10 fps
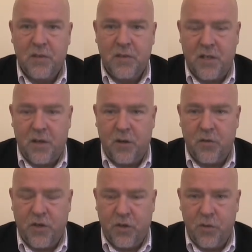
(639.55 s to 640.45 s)
So
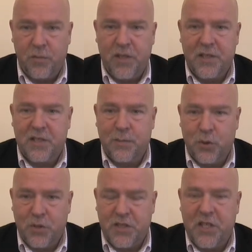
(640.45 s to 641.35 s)
the group needs to
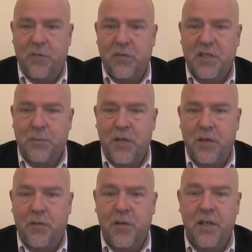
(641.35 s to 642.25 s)
put a different spin
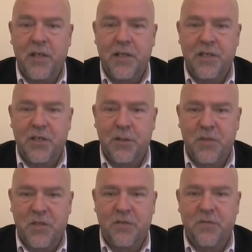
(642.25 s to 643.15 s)
on it in
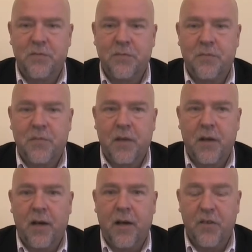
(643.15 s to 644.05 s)
terms of
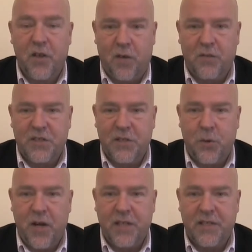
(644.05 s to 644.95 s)
the novelty
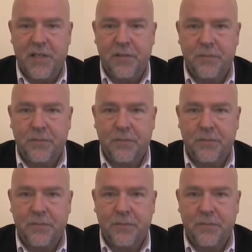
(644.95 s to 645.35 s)
rating.